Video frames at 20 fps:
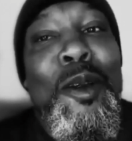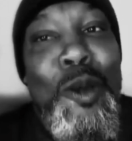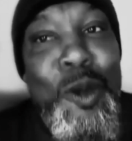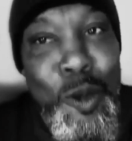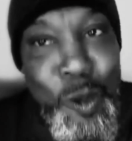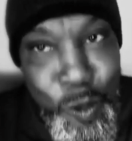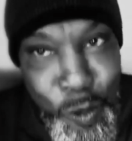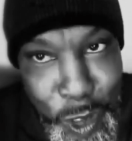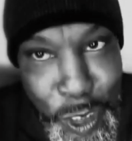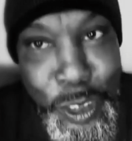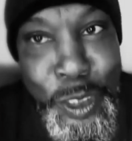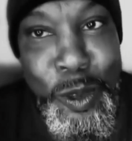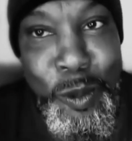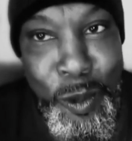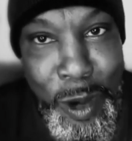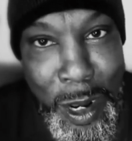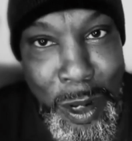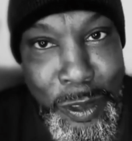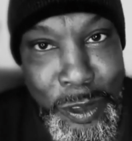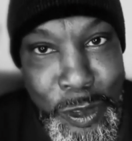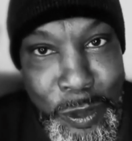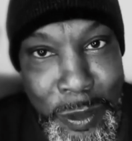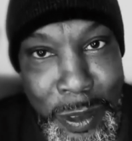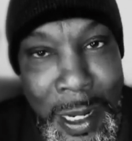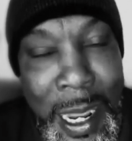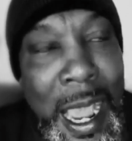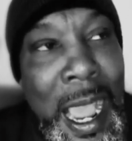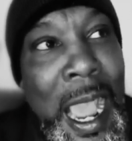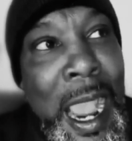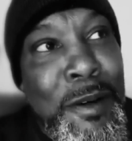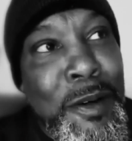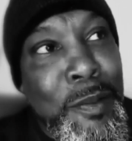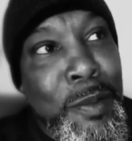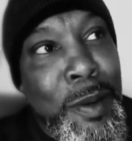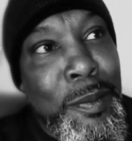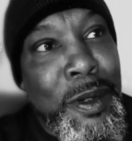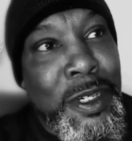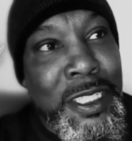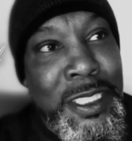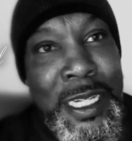Richard Roundtree. I
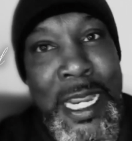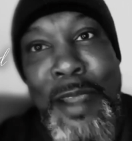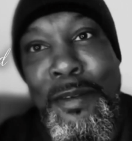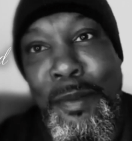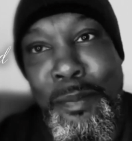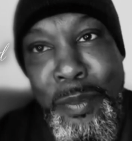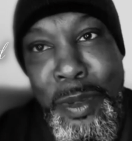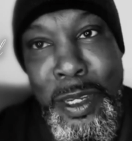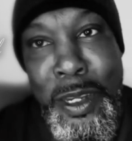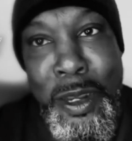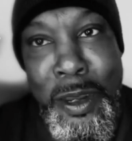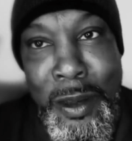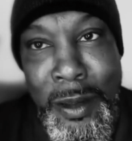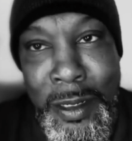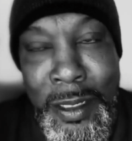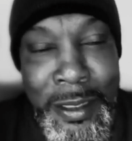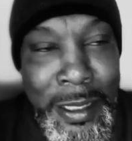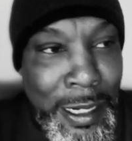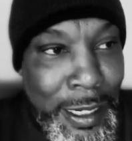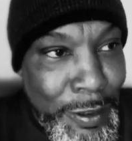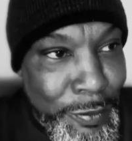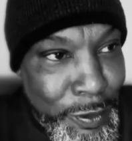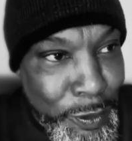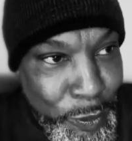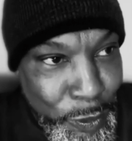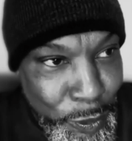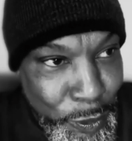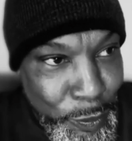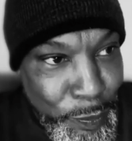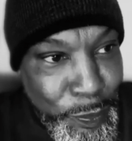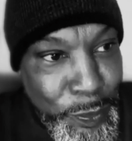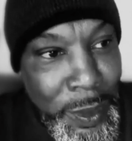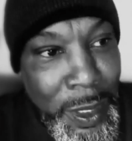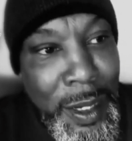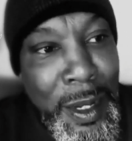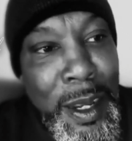remember Shaft being in the living room,